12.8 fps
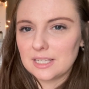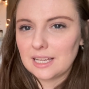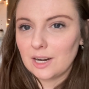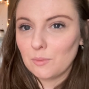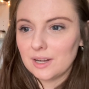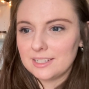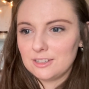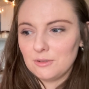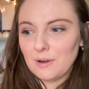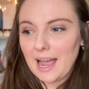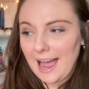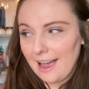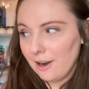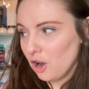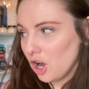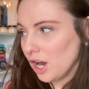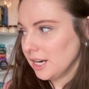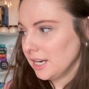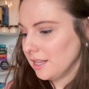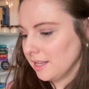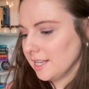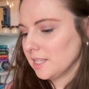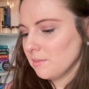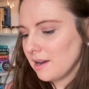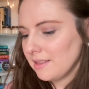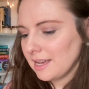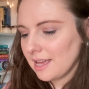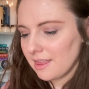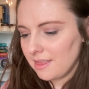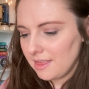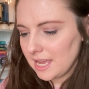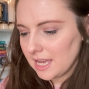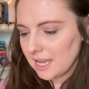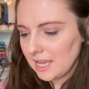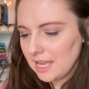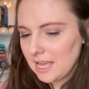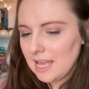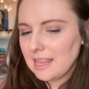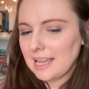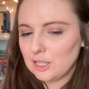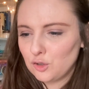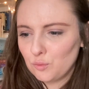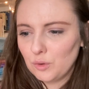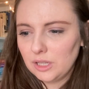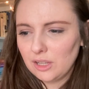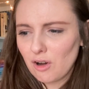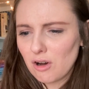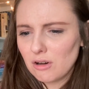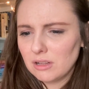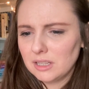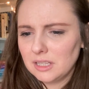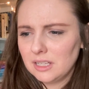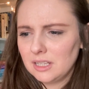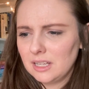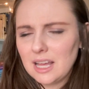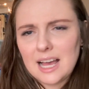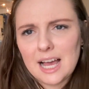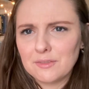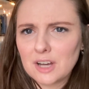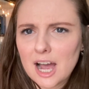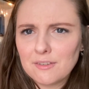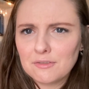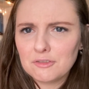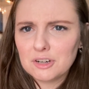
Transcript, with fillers: that I want to add on this month. I think that's really all I've got for